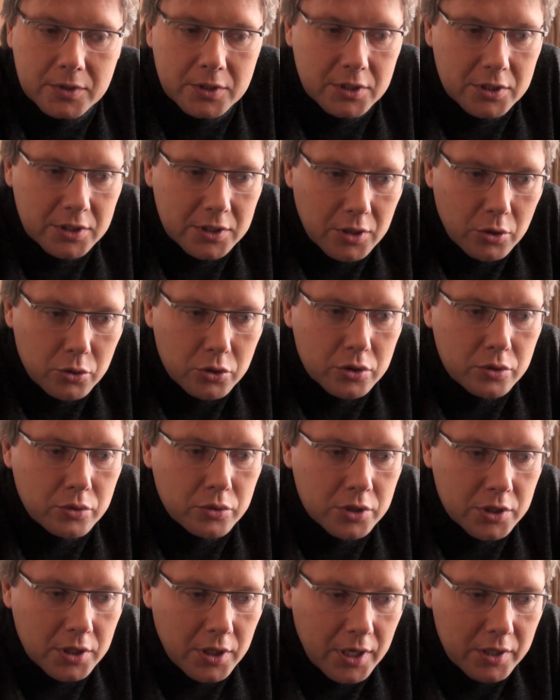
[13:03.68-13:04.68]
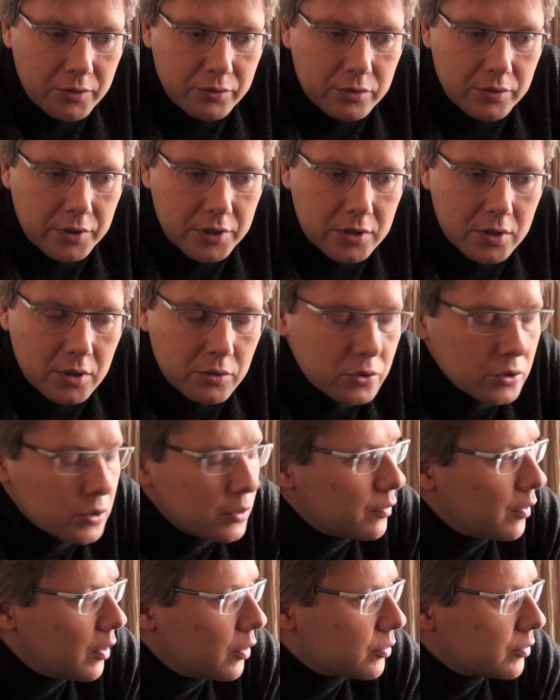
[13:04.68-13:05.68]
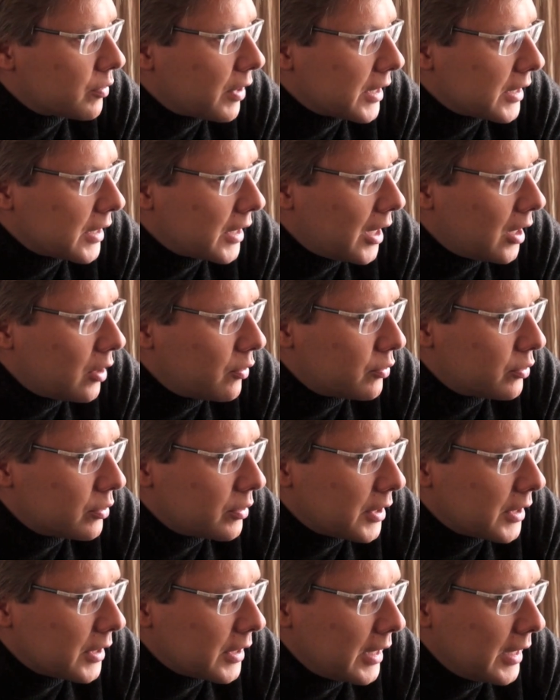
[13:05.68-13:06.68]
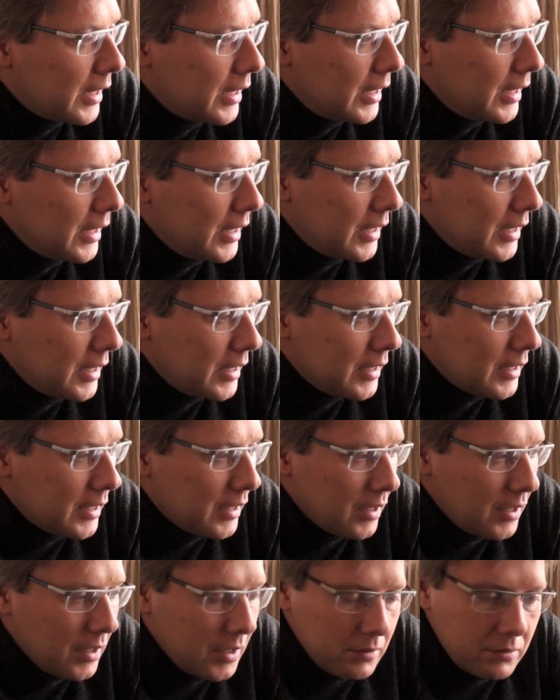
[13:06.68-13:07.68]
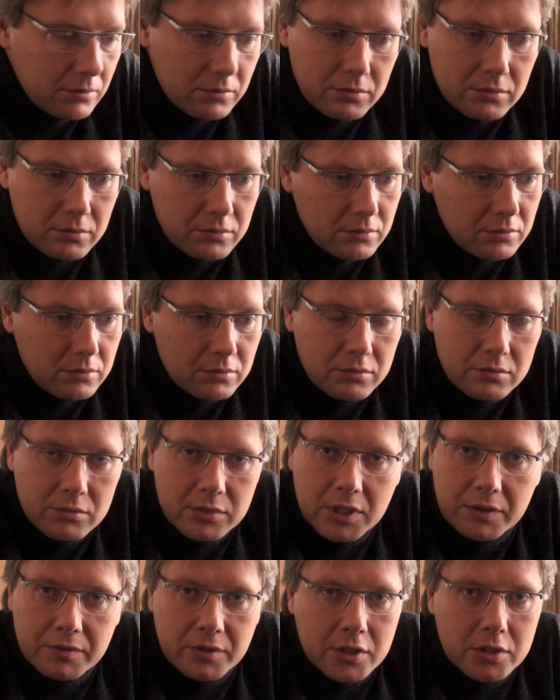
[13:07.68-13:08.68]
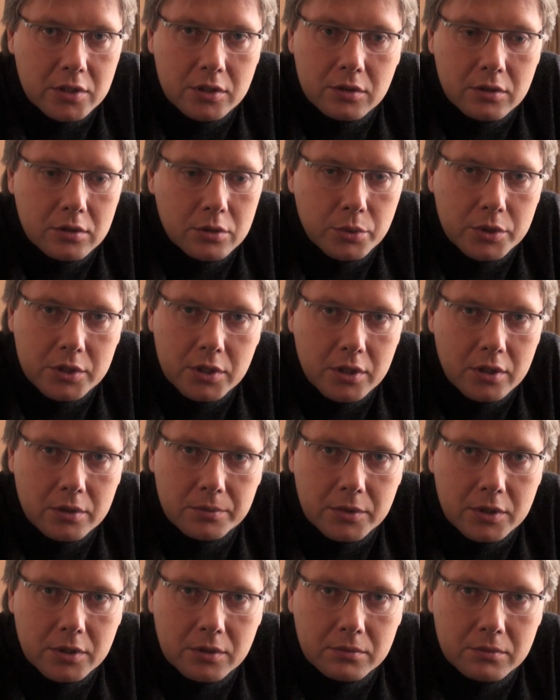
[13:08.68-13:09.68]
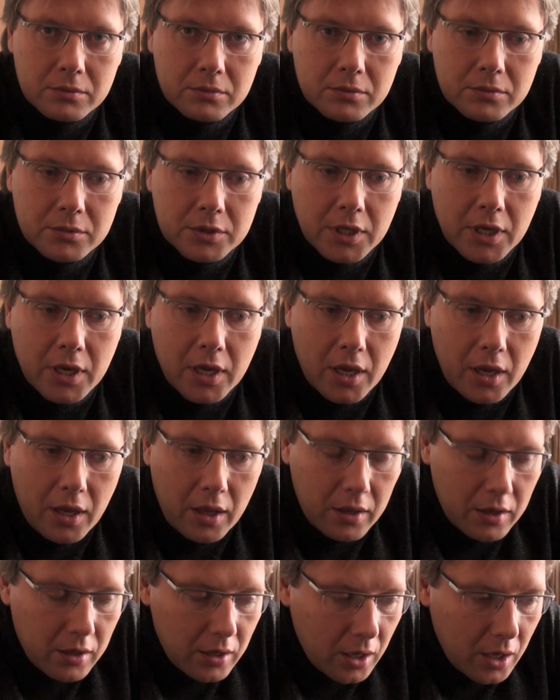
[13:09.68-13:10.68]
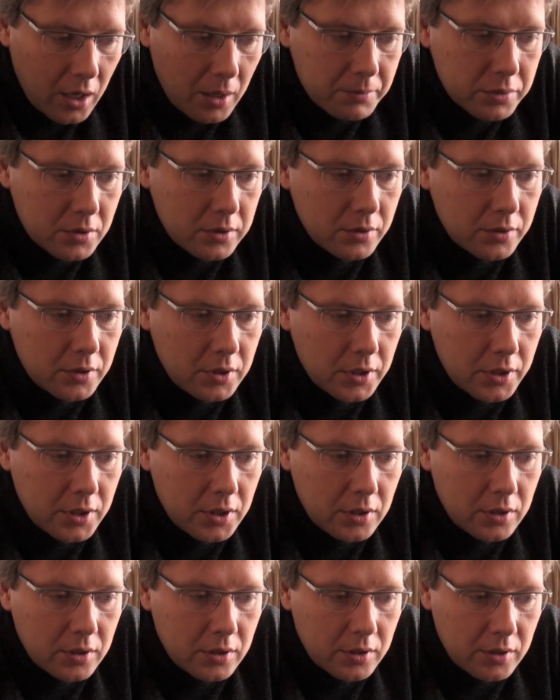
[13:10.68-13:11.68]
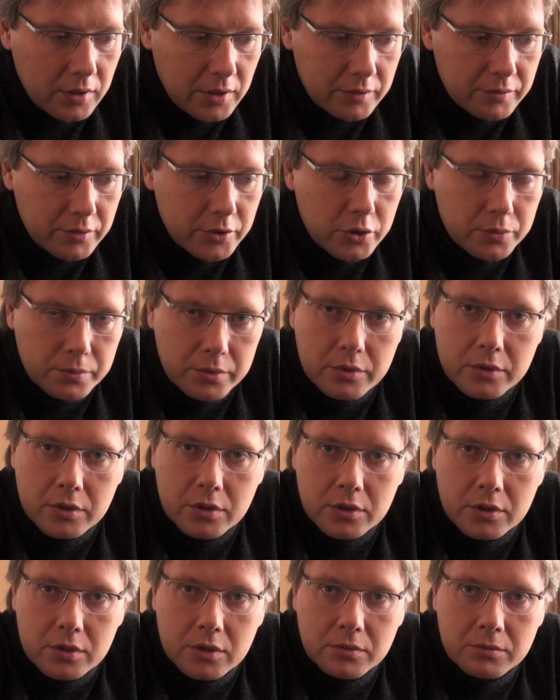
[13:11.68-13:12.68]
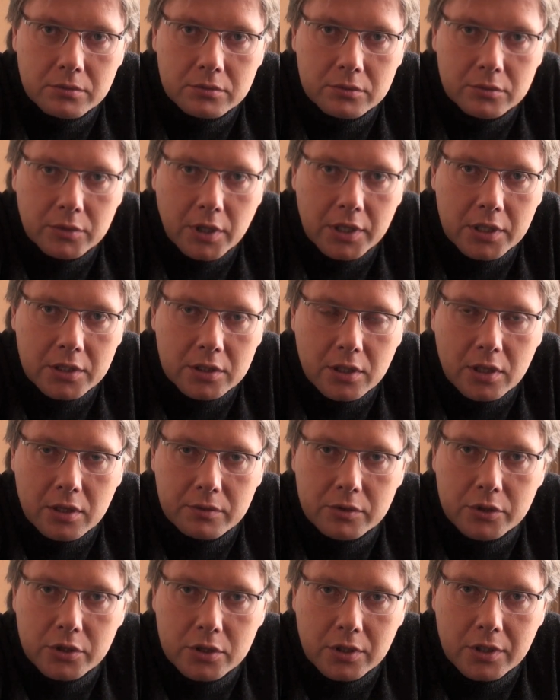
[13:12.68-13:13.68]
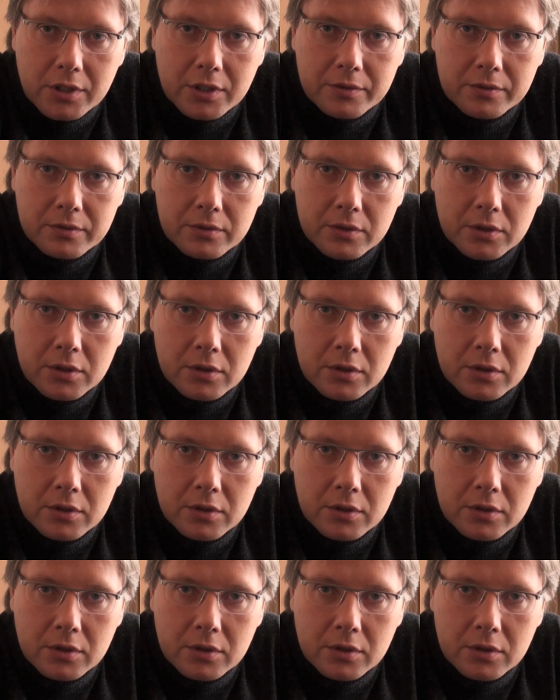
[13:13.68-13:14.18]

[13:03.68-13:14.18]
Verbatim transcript: It's those who sign for it, those who vote right now for it, oh, they have nothing to do with Lindermann. They're absolutely average persons running their average life,